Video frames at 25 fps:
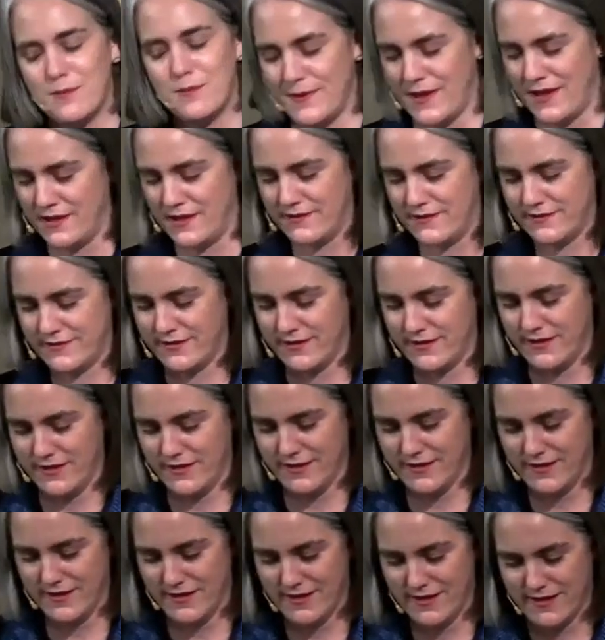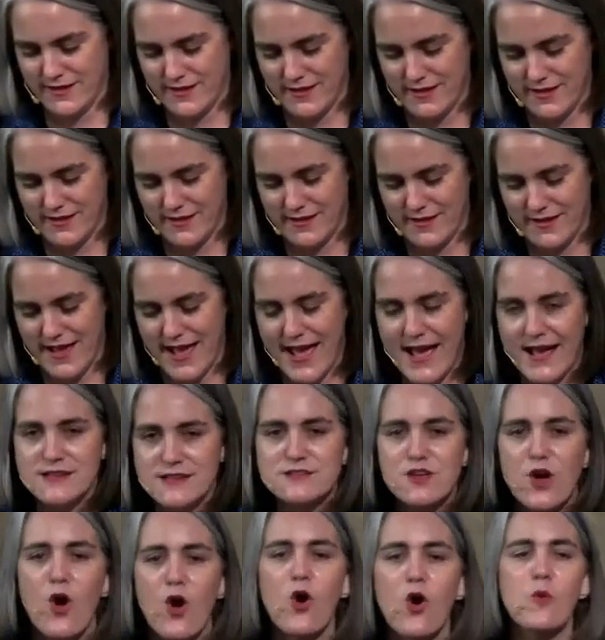a bit.
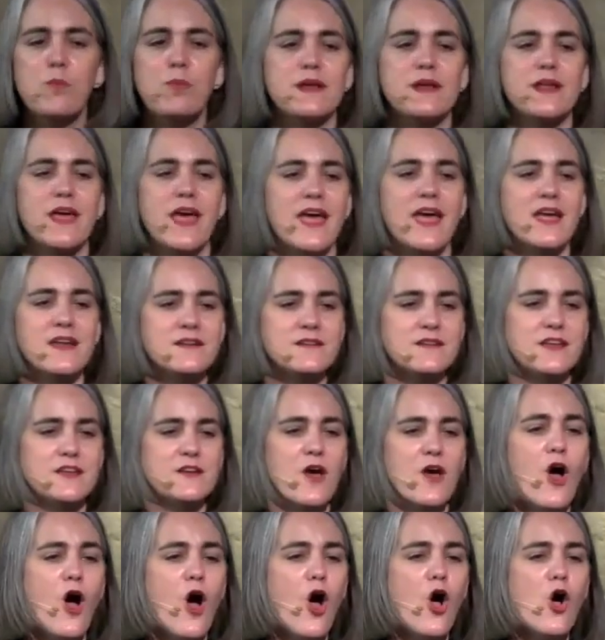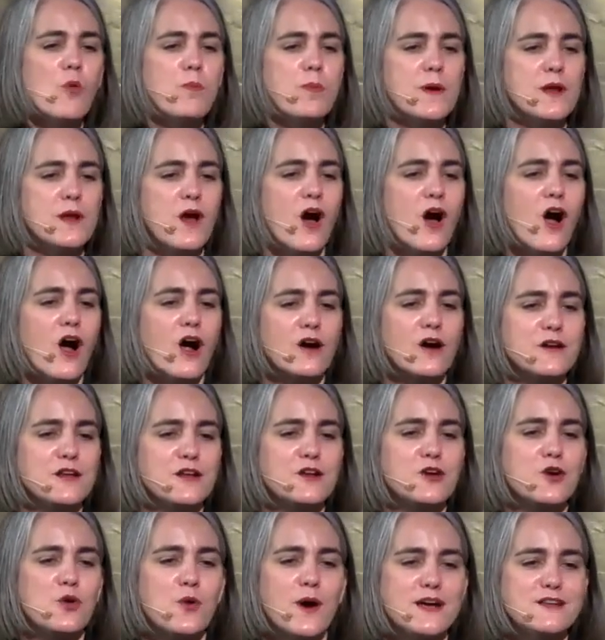Ask open ended, open
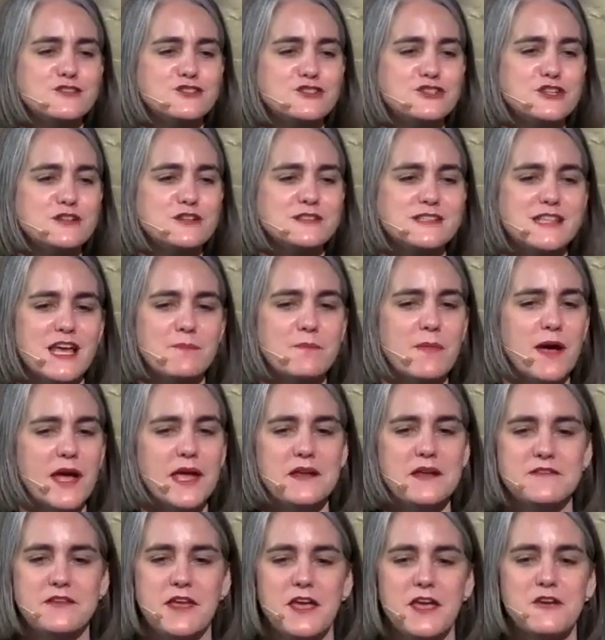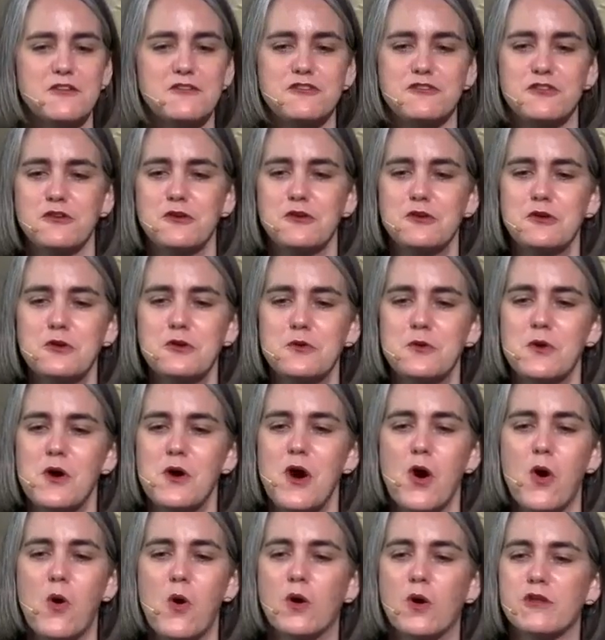hearted questions that might take two
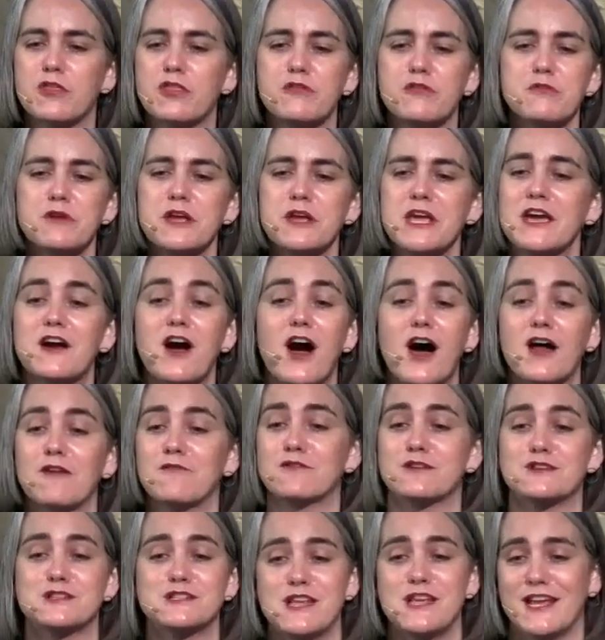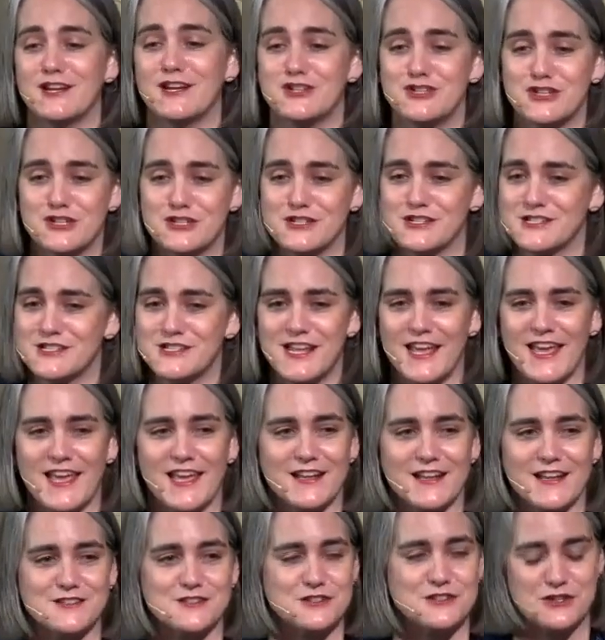or three conversations to
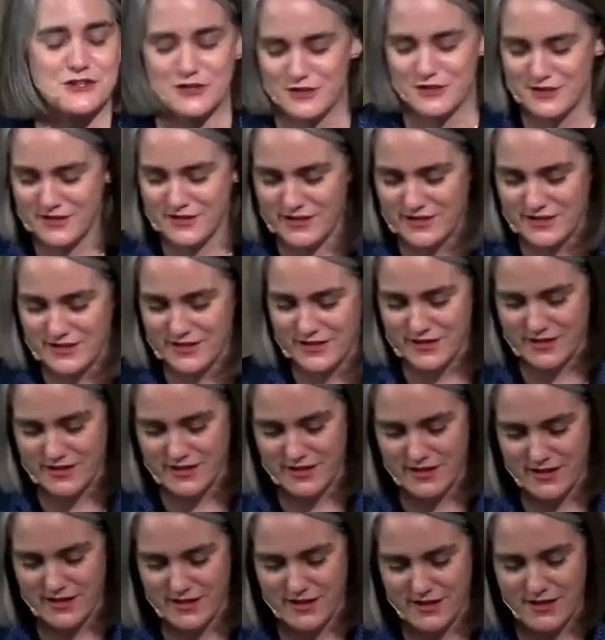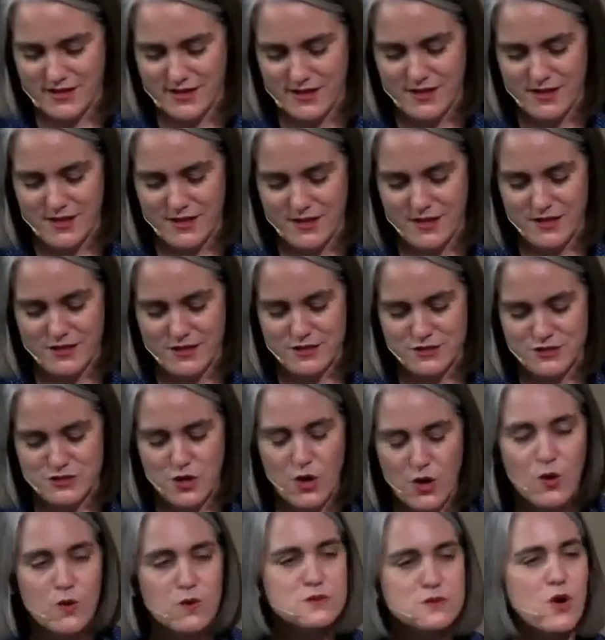answer.
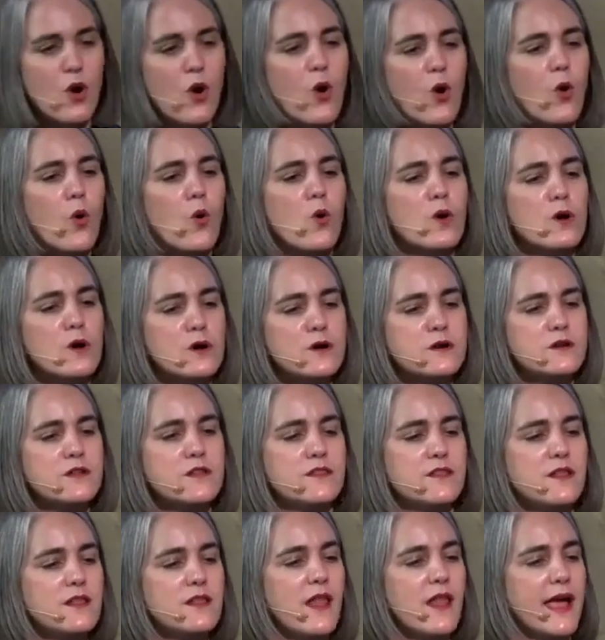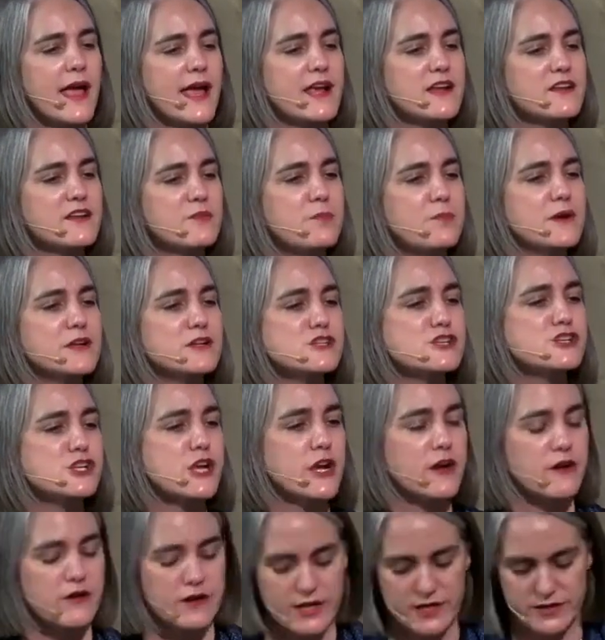Don't hoard the light, but
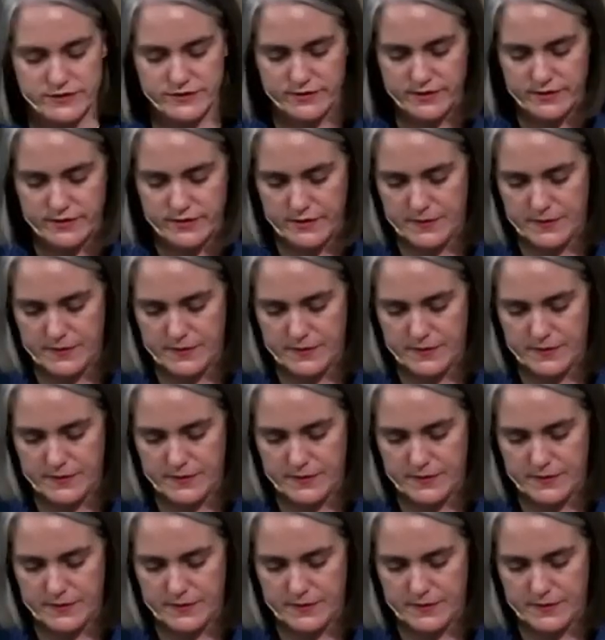share it.